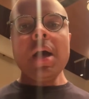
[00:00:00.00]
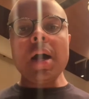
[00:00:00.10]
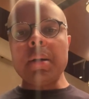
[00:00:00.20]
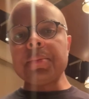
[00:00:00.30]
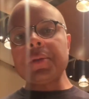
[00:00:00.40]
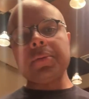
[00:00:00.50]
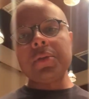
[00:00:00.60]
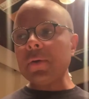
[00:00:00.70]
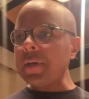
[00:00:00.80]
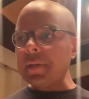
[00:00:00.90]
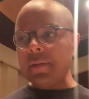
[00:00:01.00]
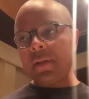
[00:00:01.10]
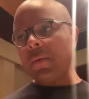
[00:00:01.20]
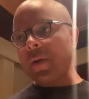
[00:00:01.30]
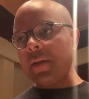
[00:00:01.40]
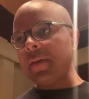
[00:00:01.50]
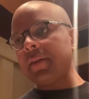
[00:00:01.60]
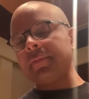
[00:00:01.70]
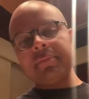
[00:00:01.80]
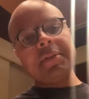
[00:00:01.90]
Um, so do it in a way
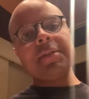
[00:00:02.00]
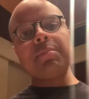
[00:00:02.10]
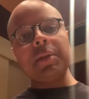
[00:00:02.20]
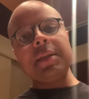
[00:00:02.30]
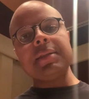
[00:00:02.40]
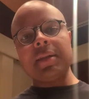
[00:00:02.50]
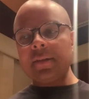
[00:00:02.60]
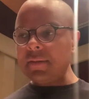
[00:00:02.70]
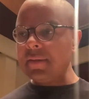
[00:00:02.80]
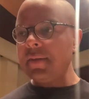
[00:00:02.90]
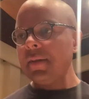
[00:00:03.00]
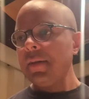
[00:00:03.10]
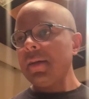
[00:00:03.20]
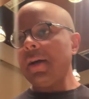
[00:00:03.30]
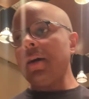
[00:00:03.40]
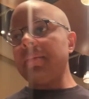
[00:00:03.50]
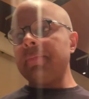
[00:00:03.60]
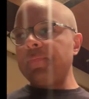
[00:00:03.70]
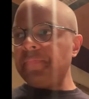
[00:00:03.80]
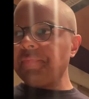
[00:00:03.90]
that is pleasing um,
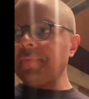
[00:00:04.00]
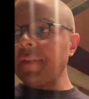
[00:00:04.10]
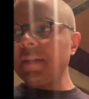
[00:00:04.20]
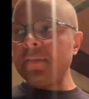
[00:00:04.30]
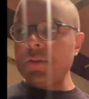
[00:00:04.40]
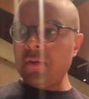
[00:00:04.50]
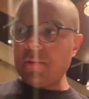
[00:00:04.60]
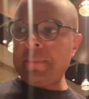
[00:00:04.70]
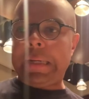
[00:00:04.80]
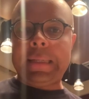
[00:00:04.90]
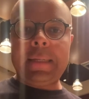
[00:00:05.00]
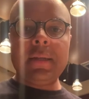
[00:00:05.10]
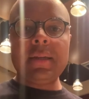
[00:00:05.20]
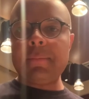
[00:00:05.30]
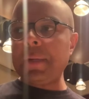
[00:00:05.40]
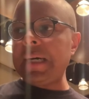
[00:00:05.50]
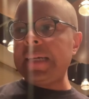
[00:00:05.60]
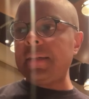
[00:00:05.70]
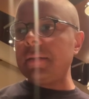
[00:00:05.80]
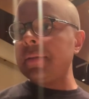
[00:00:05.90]
to your body and
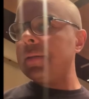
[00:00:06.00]
mind.